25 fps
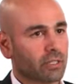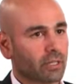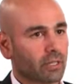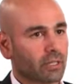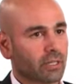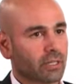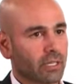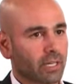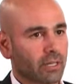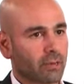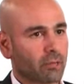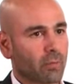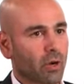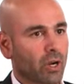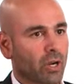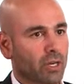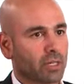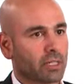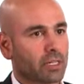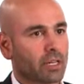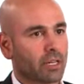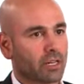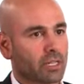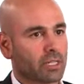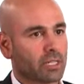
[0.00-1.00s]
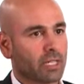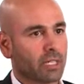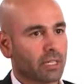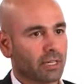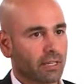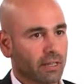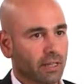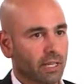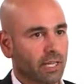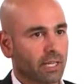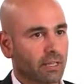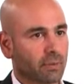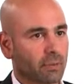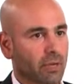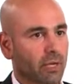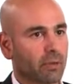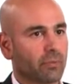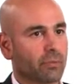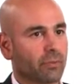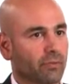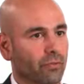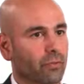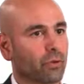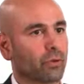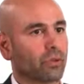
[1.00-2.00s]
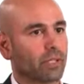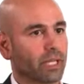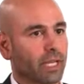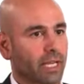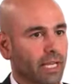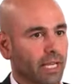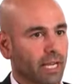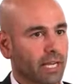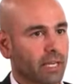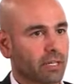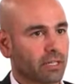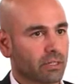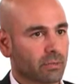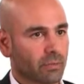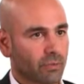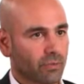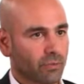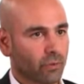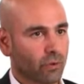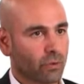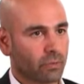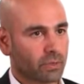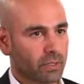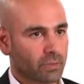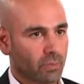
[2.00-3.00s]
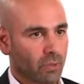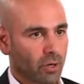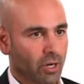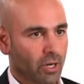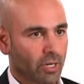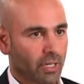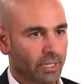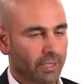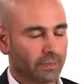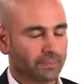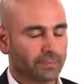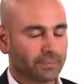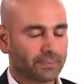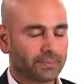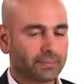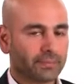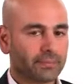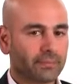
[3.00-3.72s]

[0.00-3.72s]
that I think marketeers need to think about before they engage in performance marketing.